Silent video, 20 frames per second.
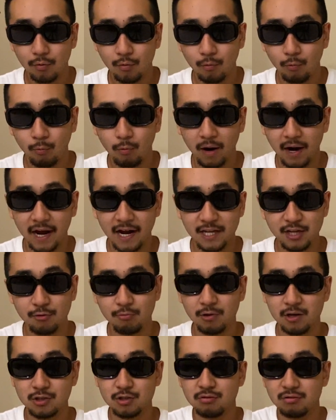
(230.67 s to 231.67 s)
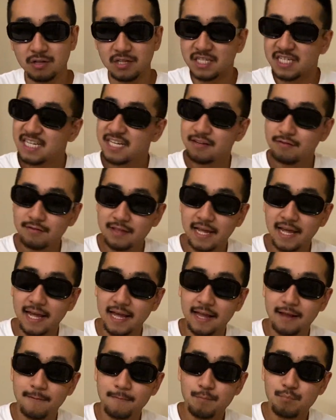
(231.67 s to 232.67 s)
why you want to achieve
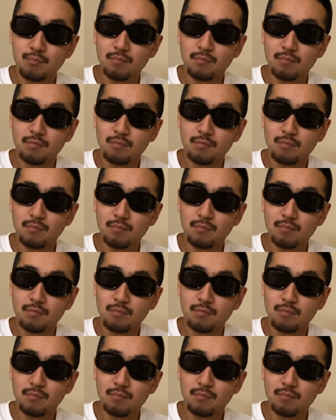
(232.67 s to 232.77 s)
that,